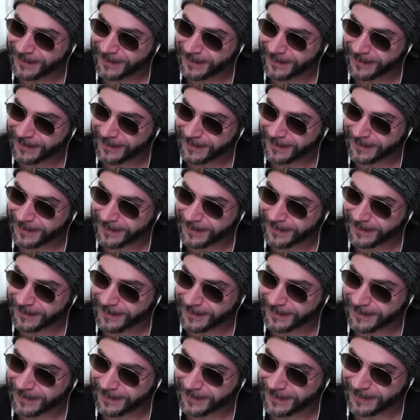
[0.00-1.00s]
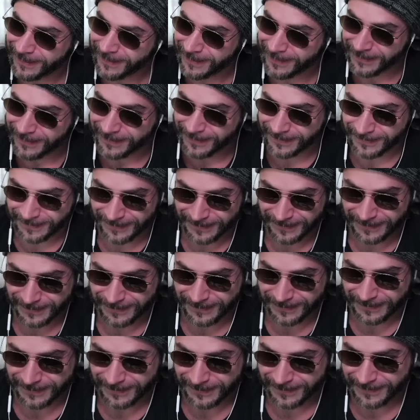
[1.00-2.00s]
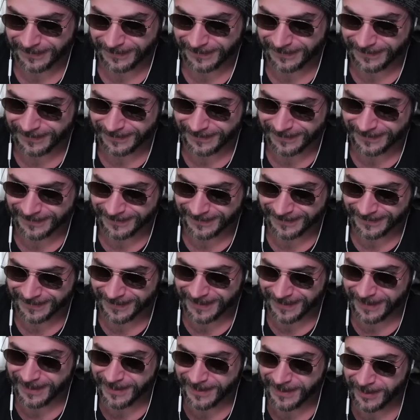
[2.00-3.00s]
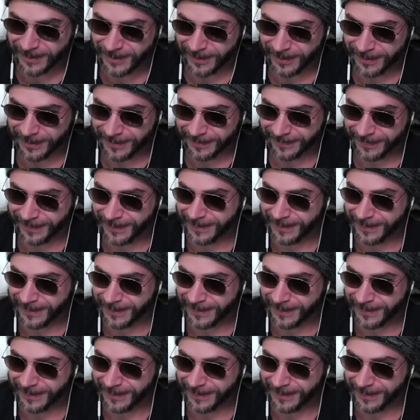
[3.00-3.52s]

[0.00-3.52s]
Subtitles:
(not speaking)